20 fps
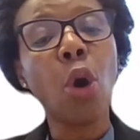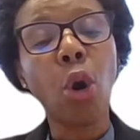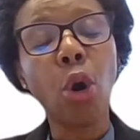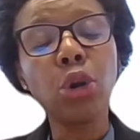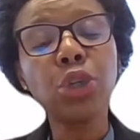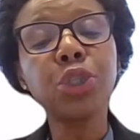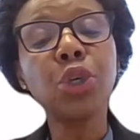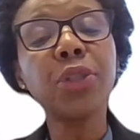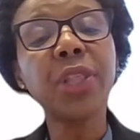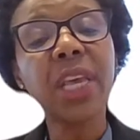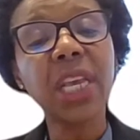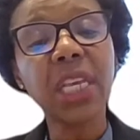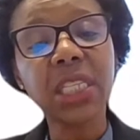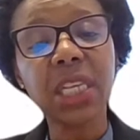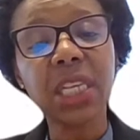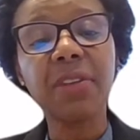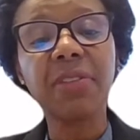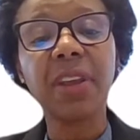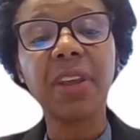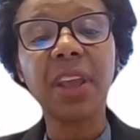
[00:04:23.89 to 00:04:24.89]
Also, there
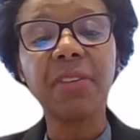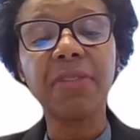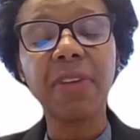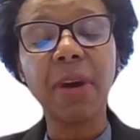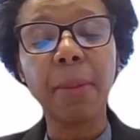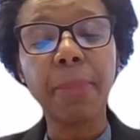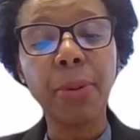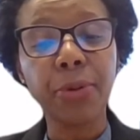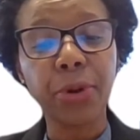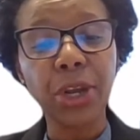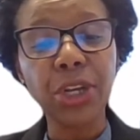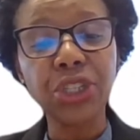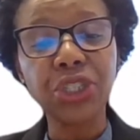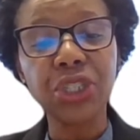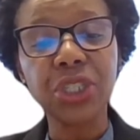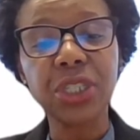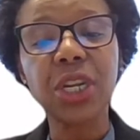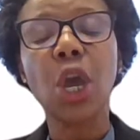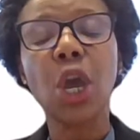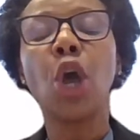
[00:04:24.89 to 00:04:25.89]
is
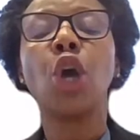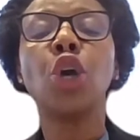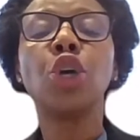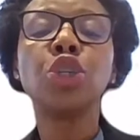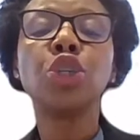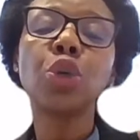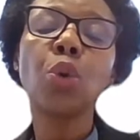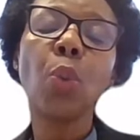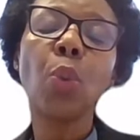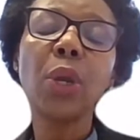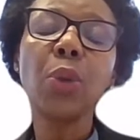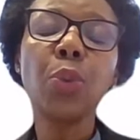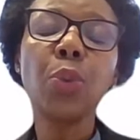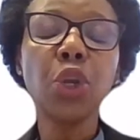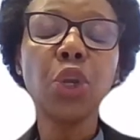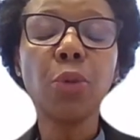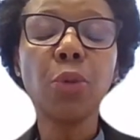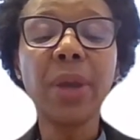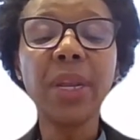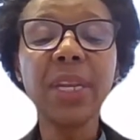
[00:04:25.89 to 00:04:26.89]
evaporation. So what
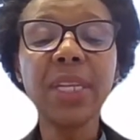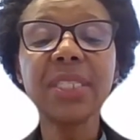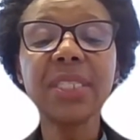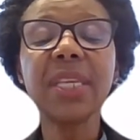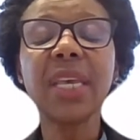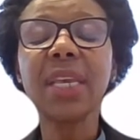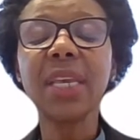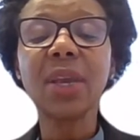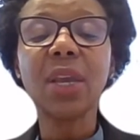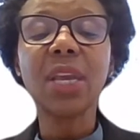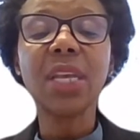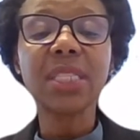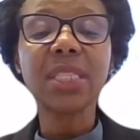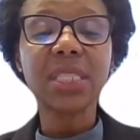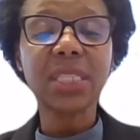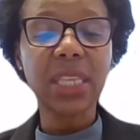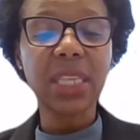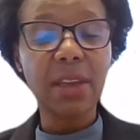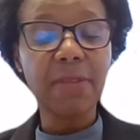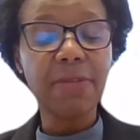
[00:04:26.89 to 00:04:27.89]
we normally say
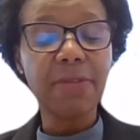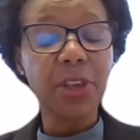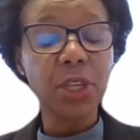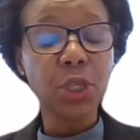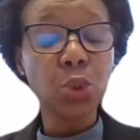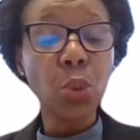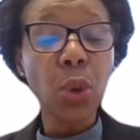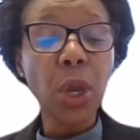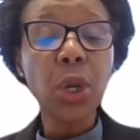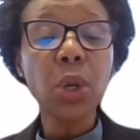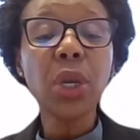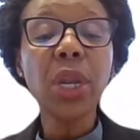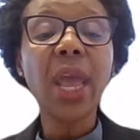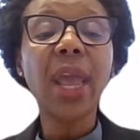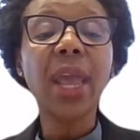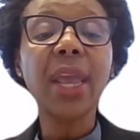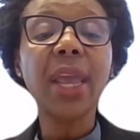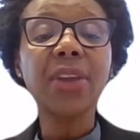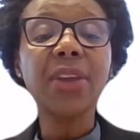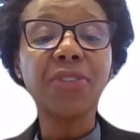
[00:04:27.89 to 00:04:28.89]
it's safe is when
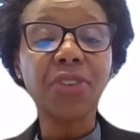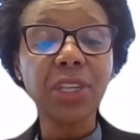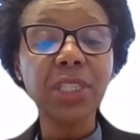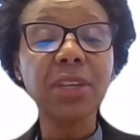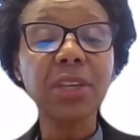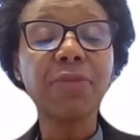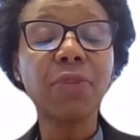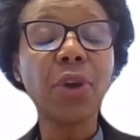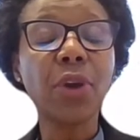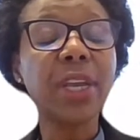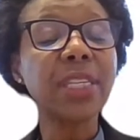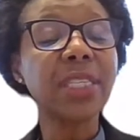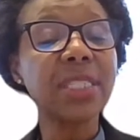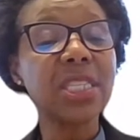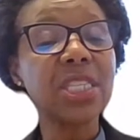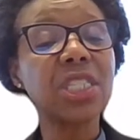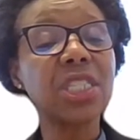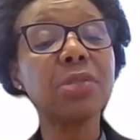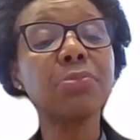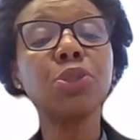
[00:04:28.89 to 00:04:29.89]
a reservoir
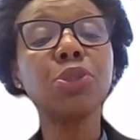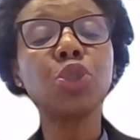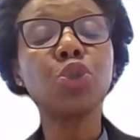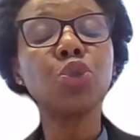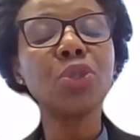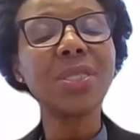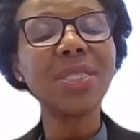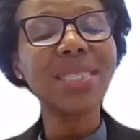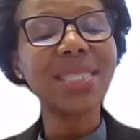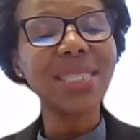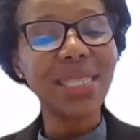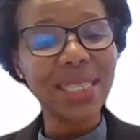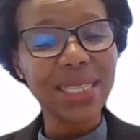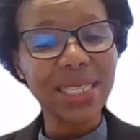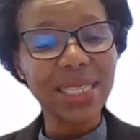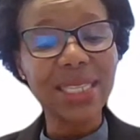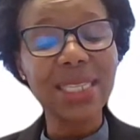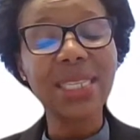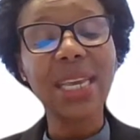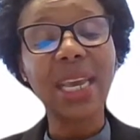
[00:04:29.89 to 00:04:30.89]
is sitting between
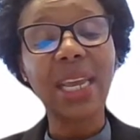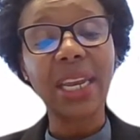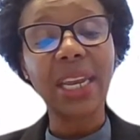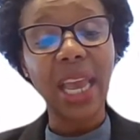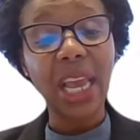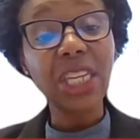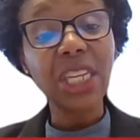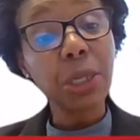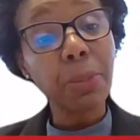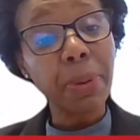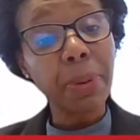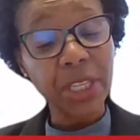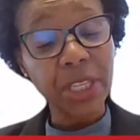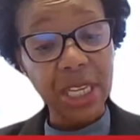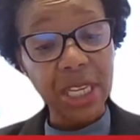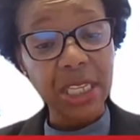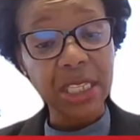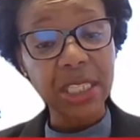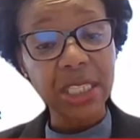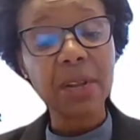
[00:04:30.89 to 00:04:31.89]
60 and
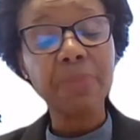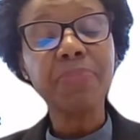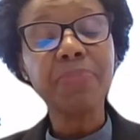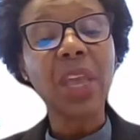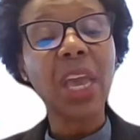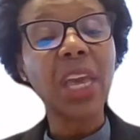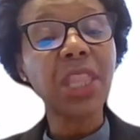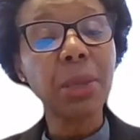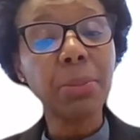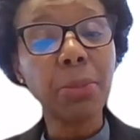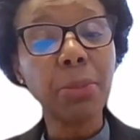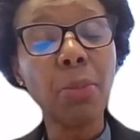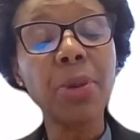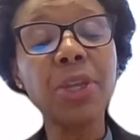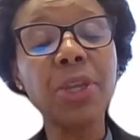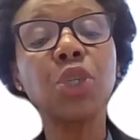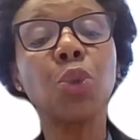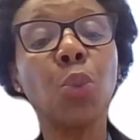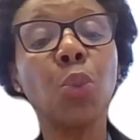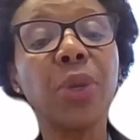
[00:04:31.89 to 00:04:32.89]
80%. At the
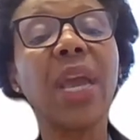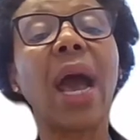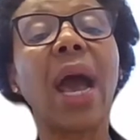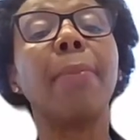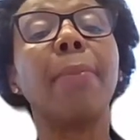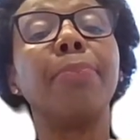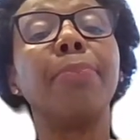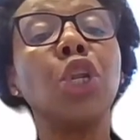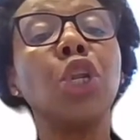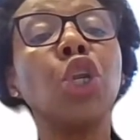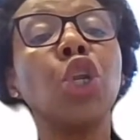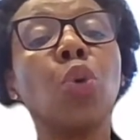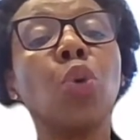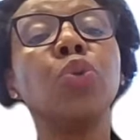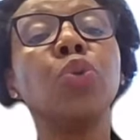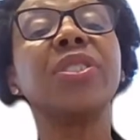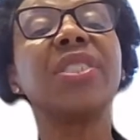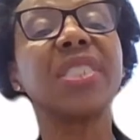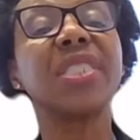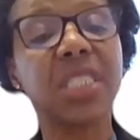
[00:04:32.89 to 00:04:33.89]
moment, we are below
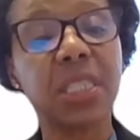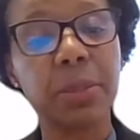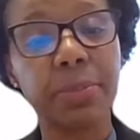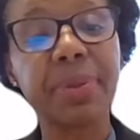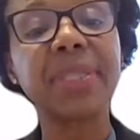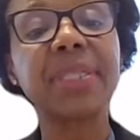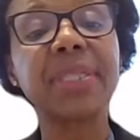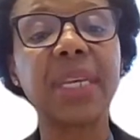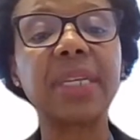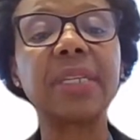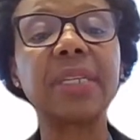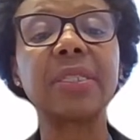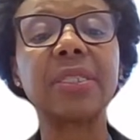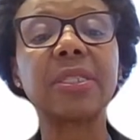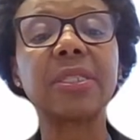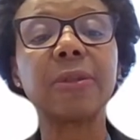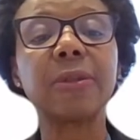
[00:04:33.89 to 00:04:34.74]
60%.